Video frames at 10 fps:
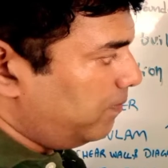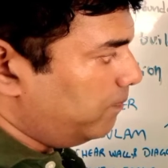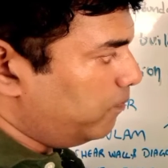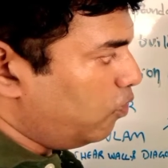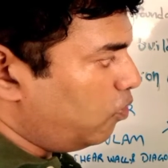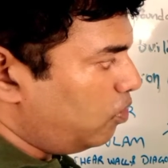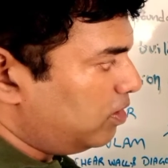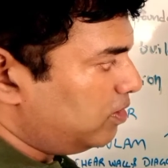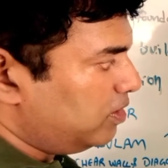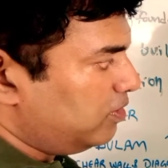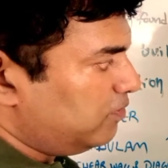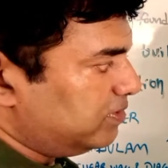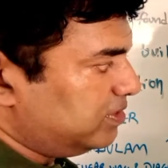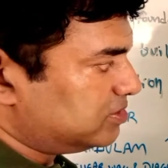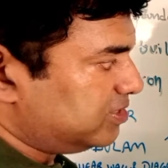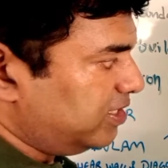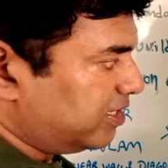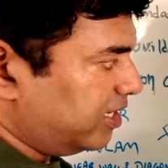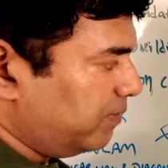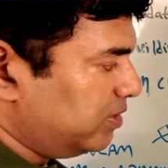board with the steel
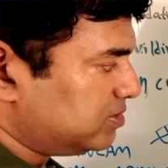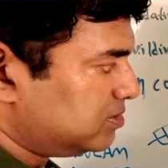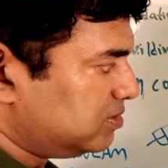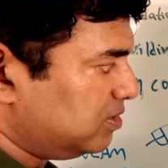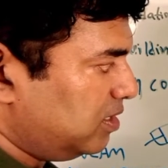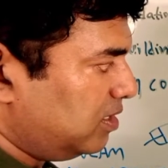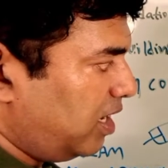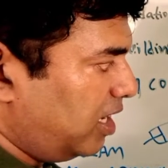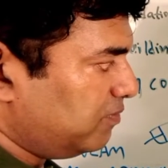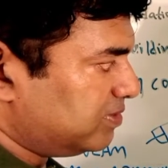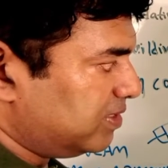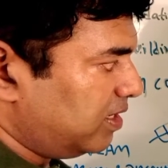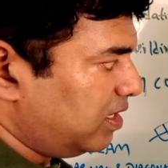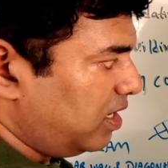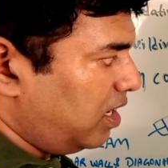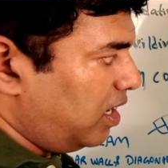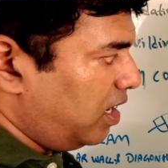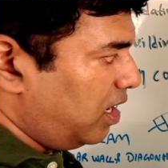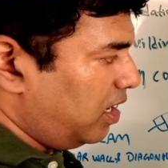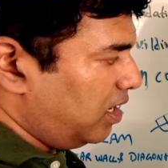cables and with
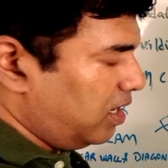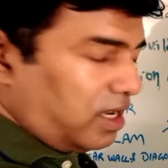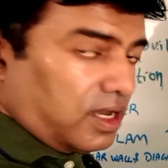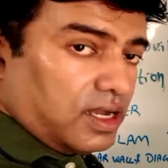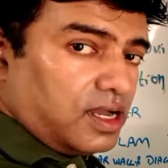a